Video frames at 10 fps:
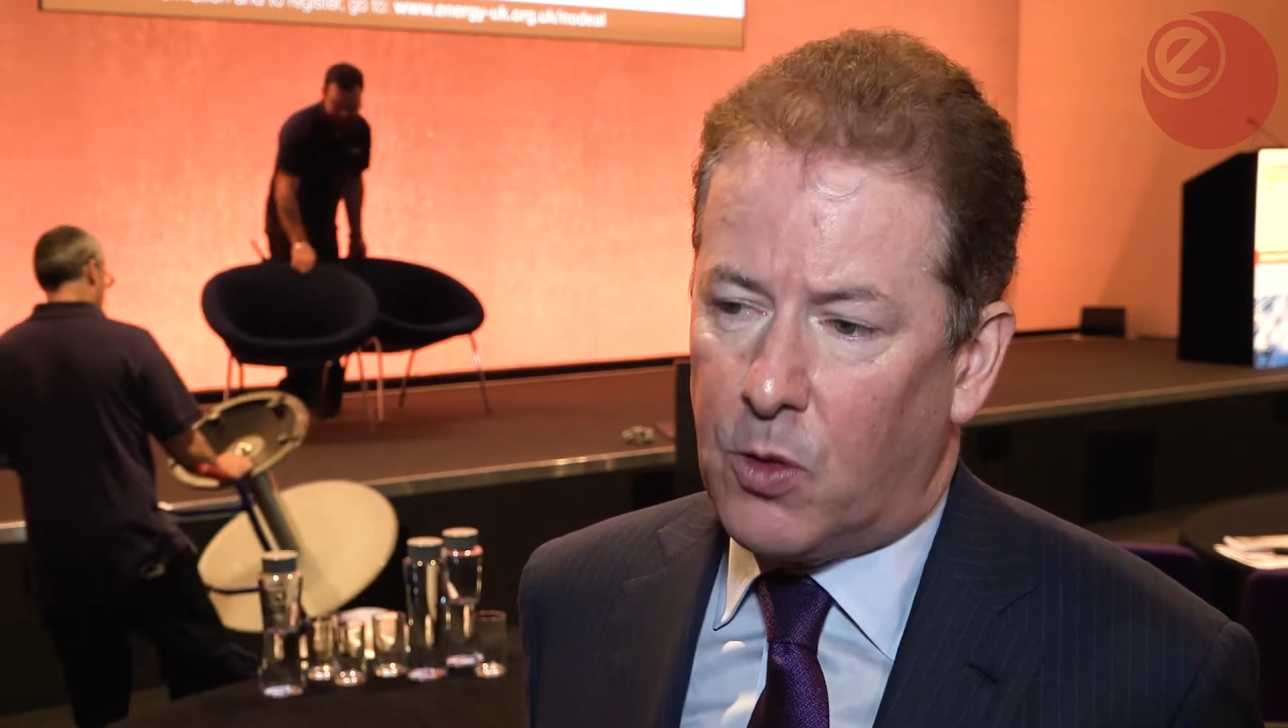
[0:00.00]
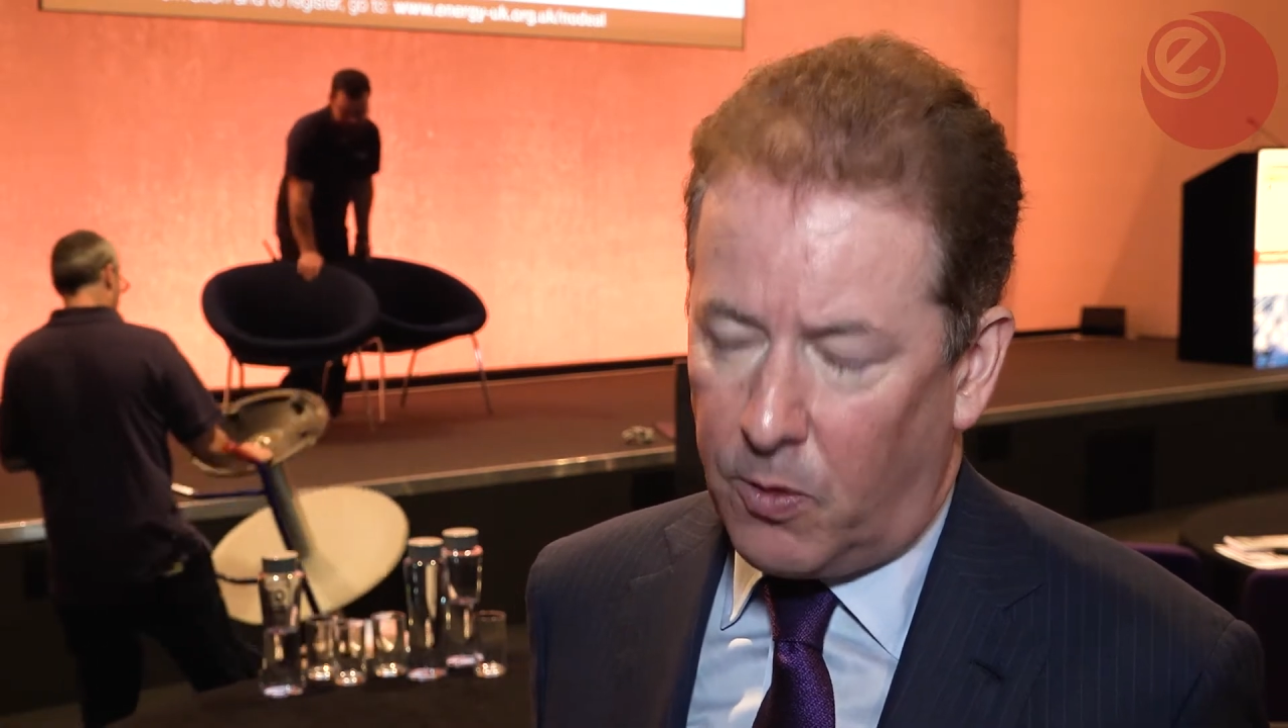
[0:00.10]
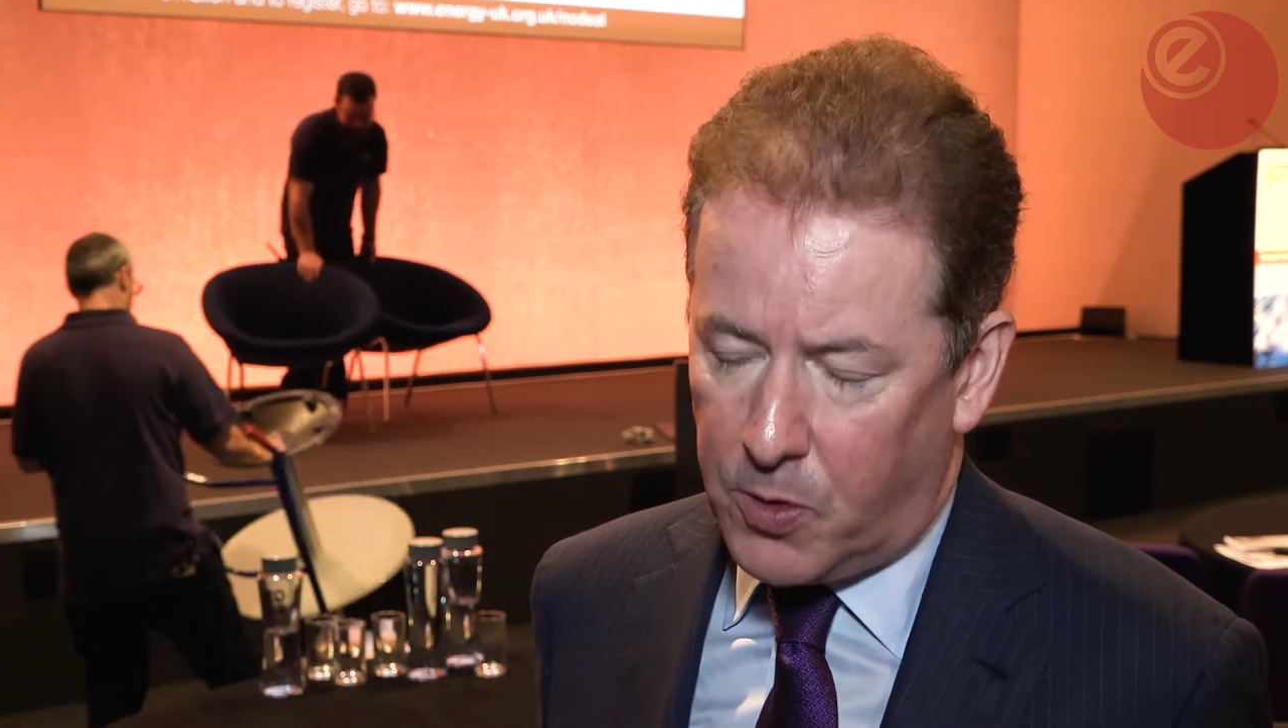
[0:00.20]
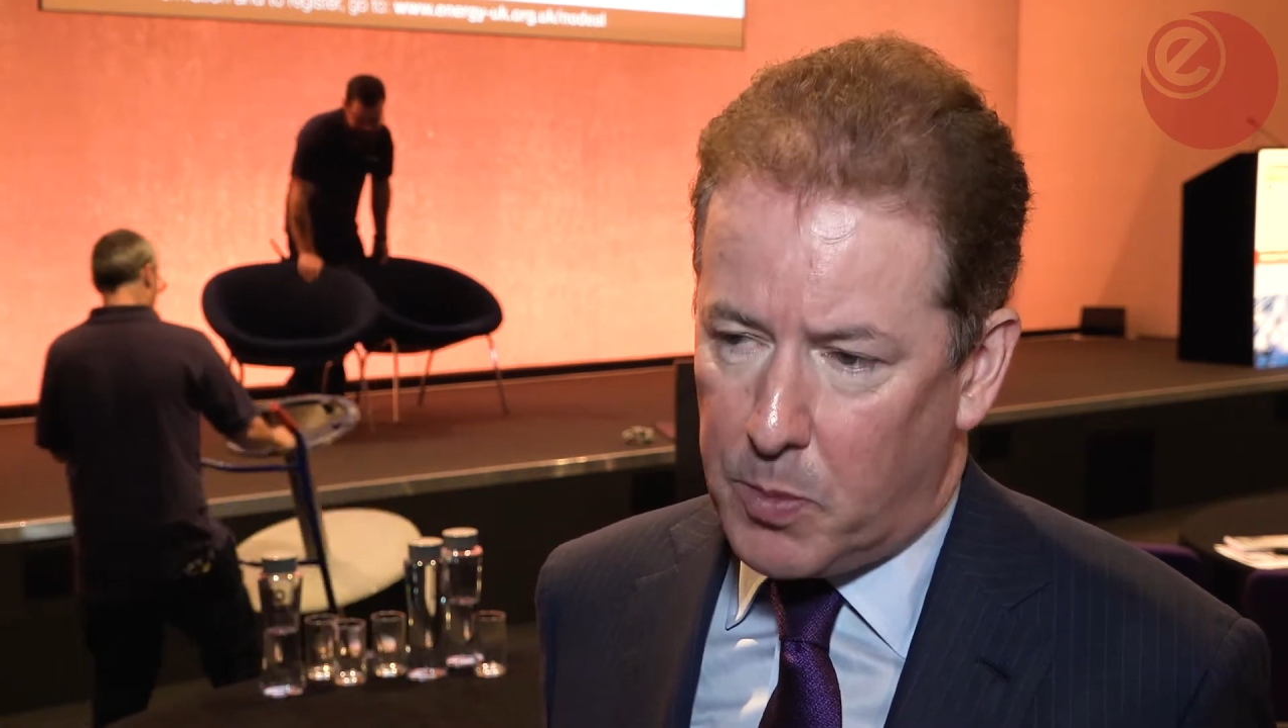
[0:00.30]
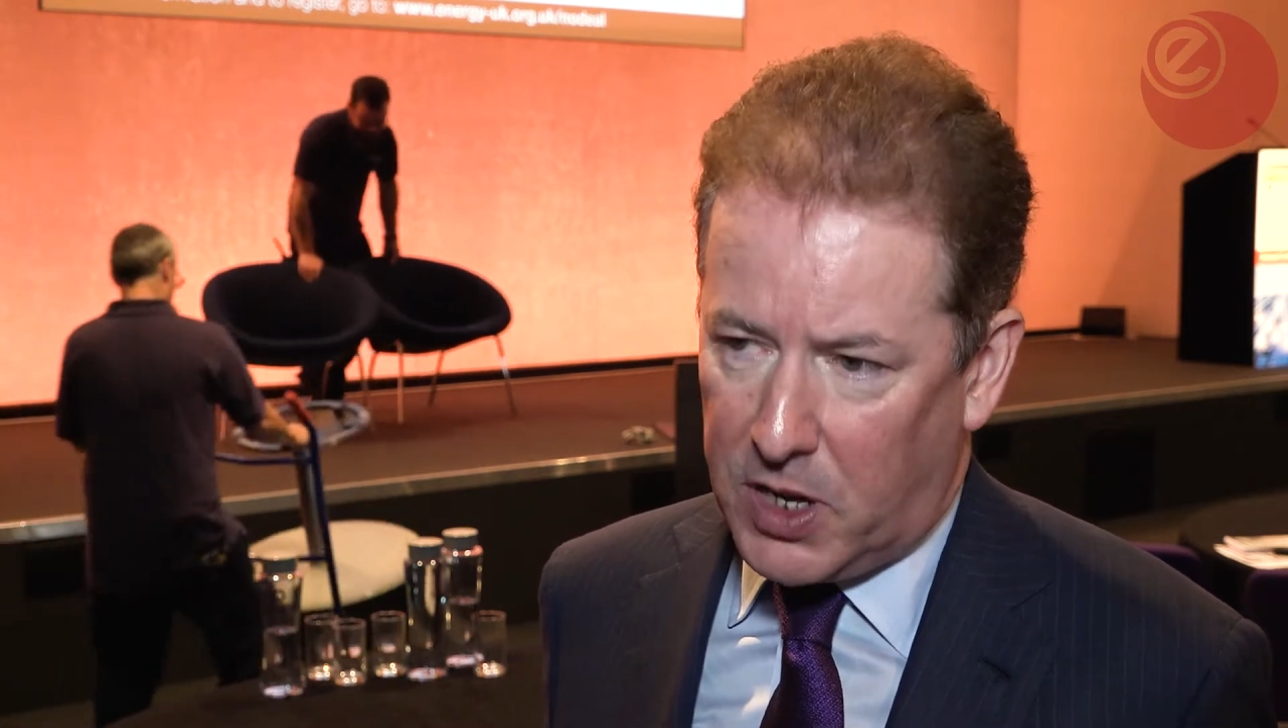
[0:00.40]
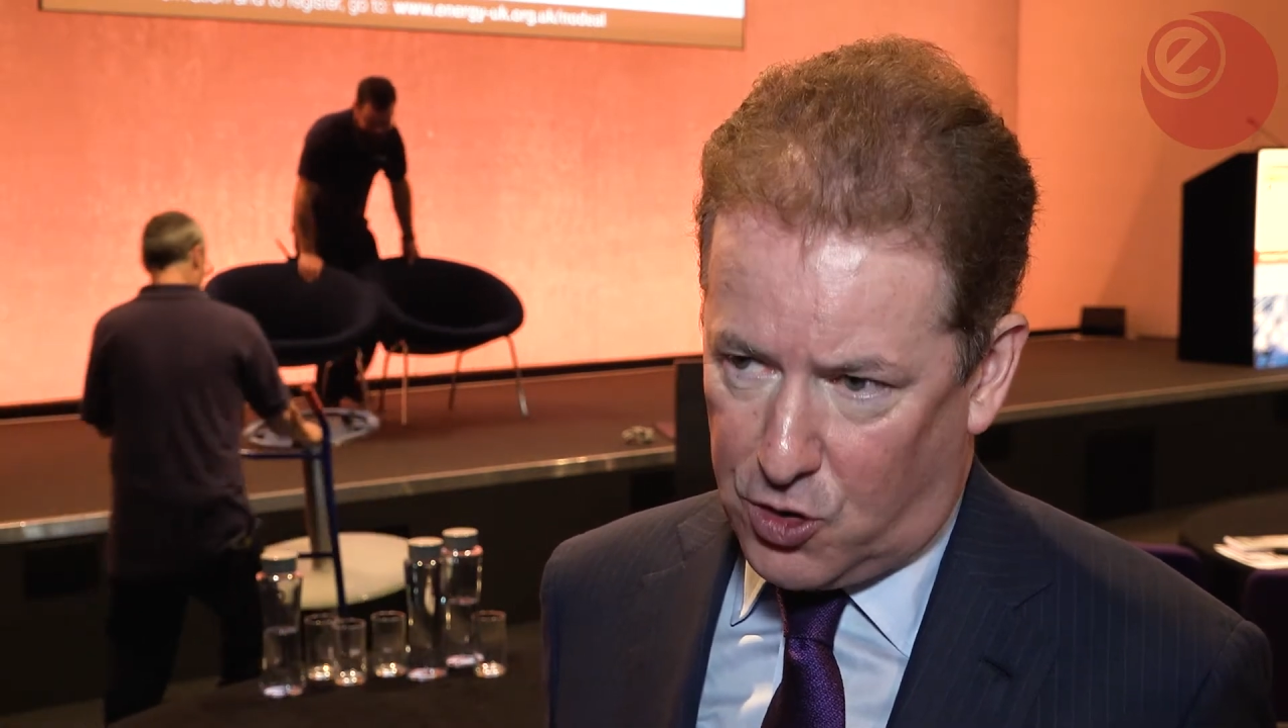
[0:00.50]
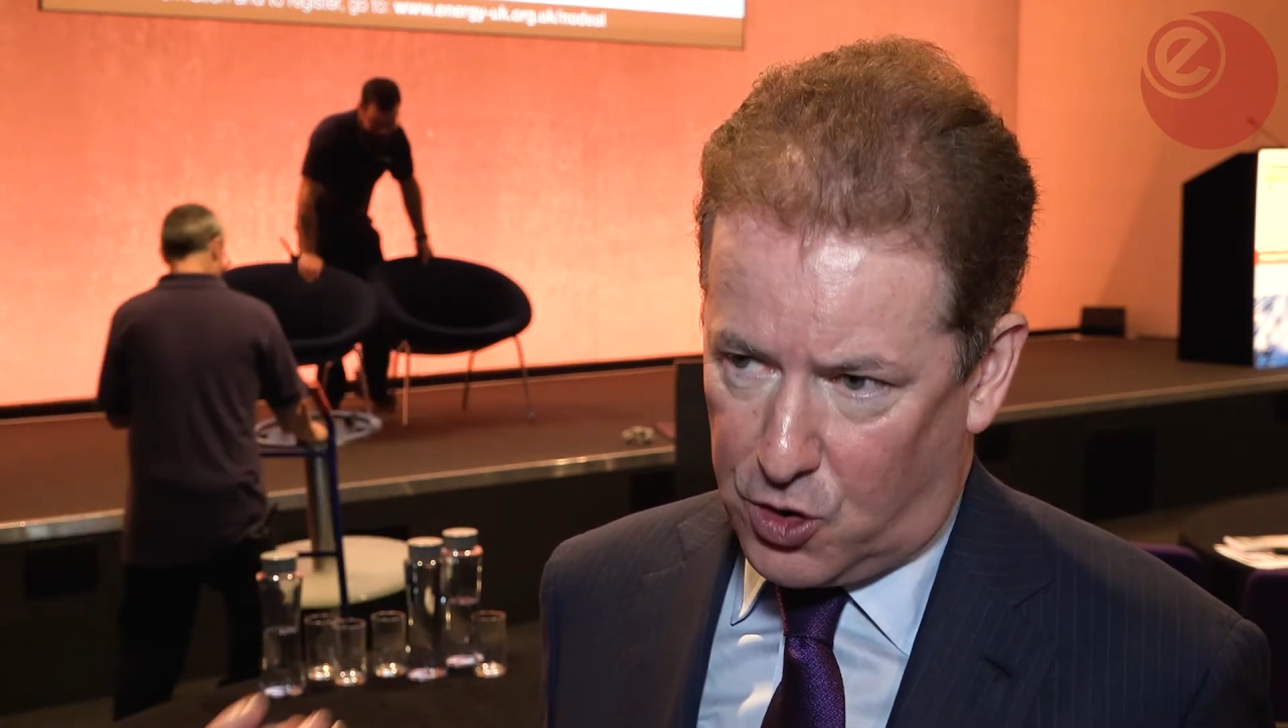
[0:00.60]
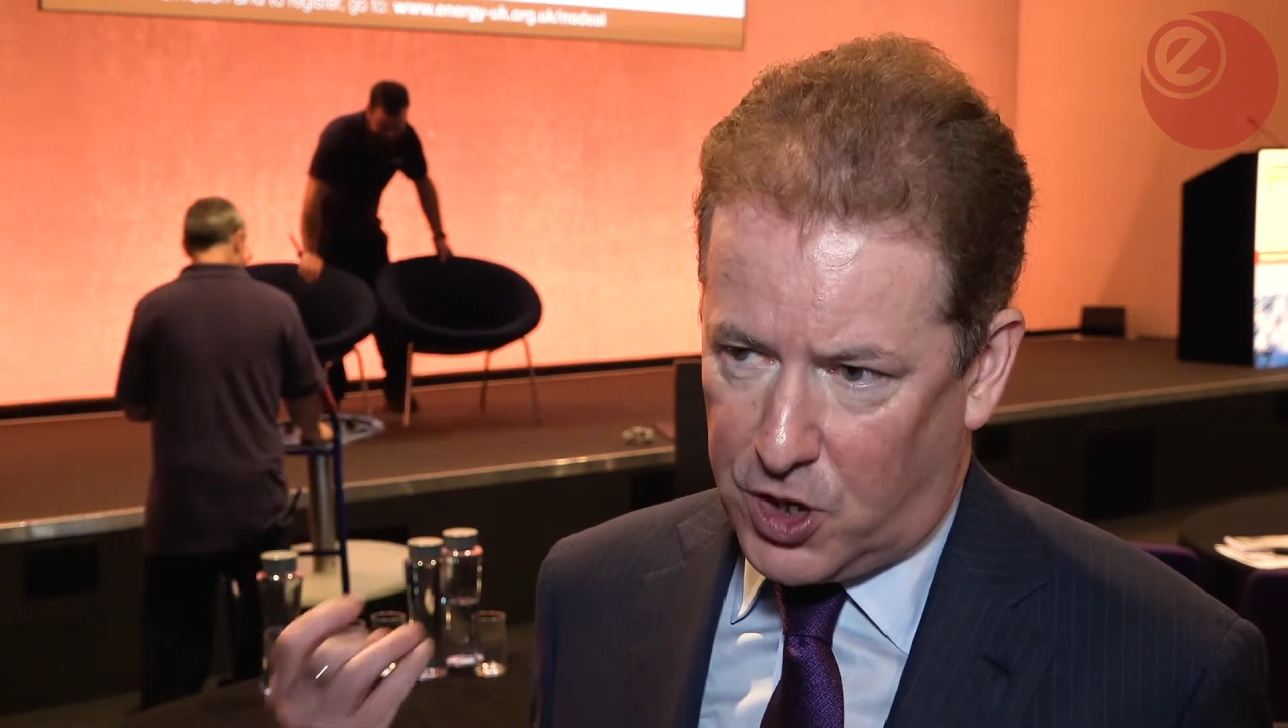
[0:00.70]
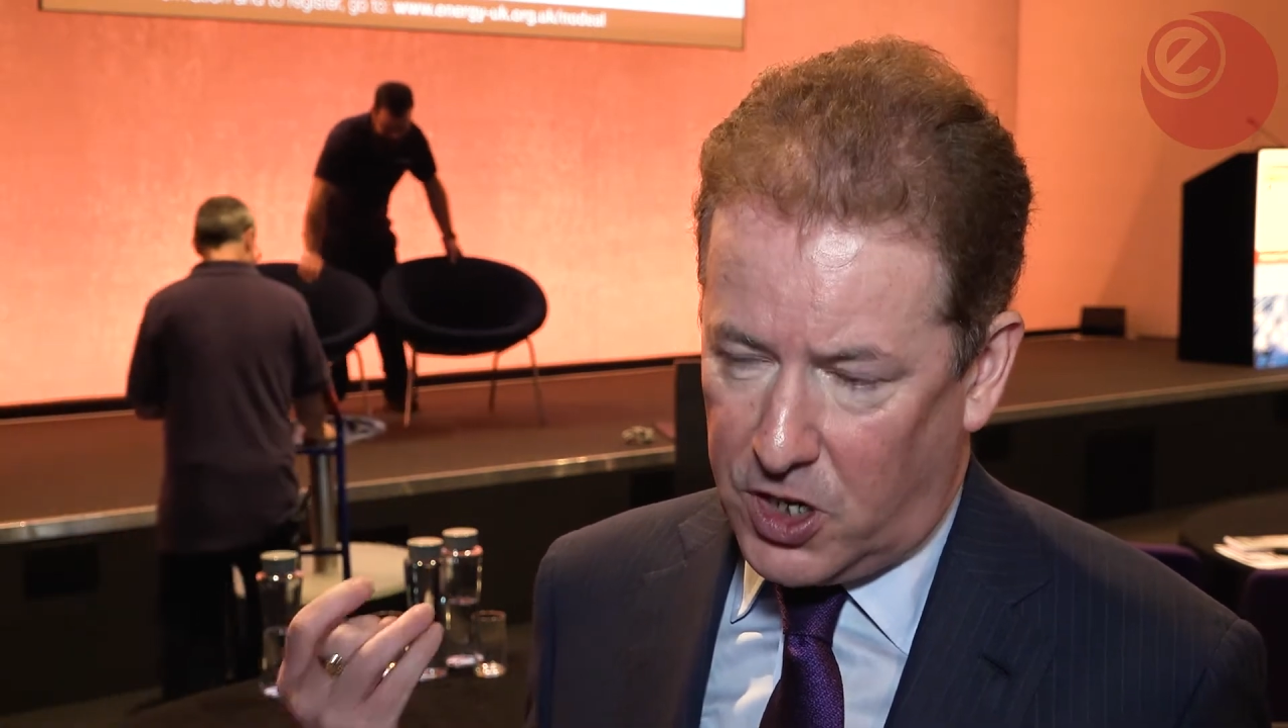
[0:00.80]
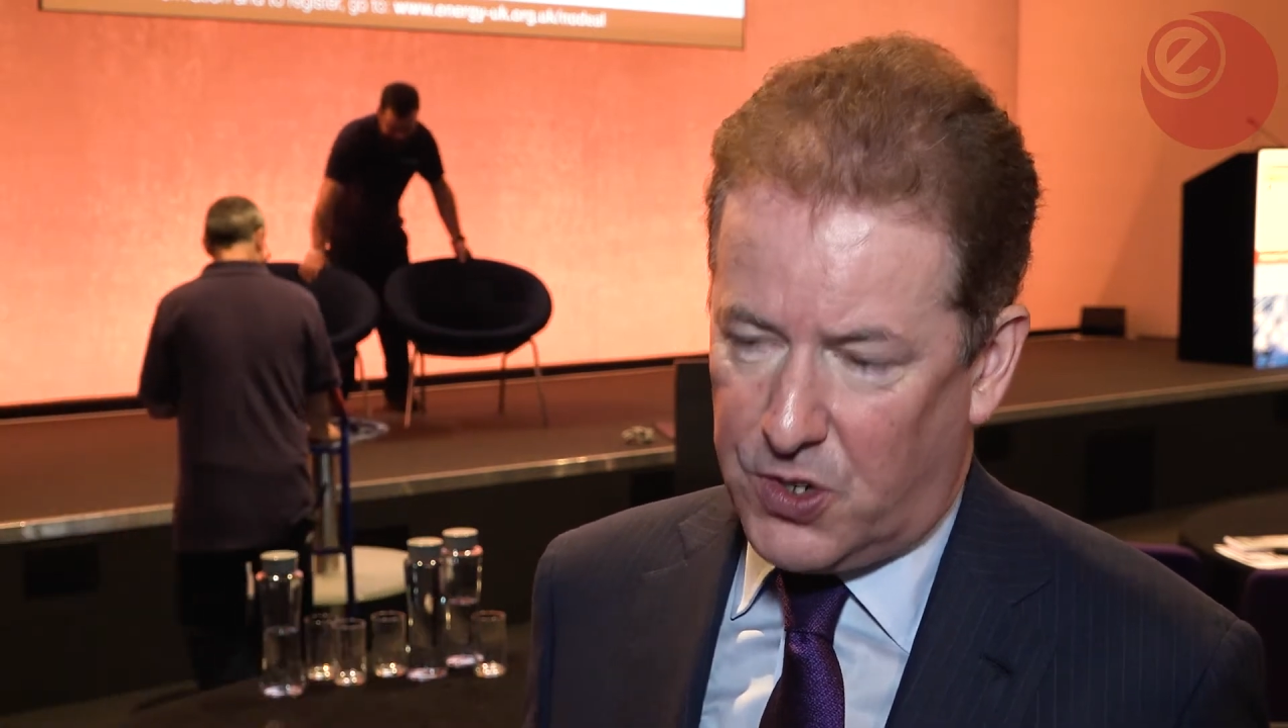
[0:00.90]
of the major
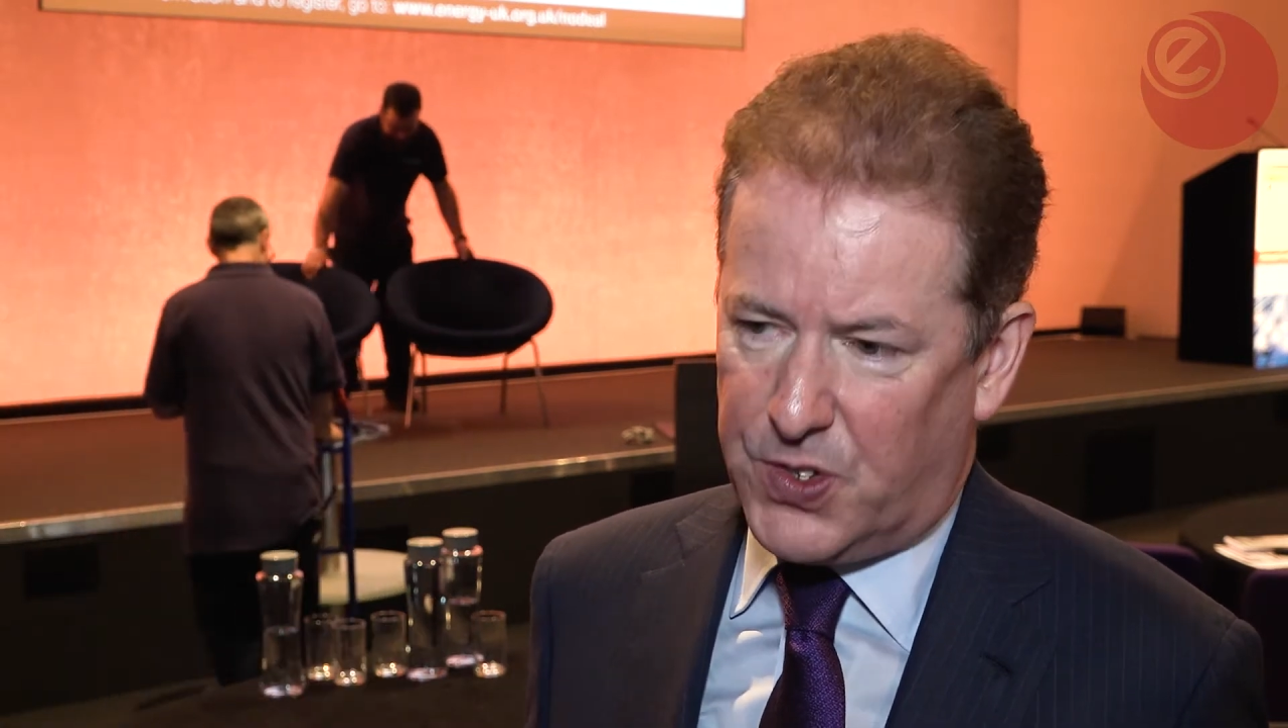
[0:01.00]
changes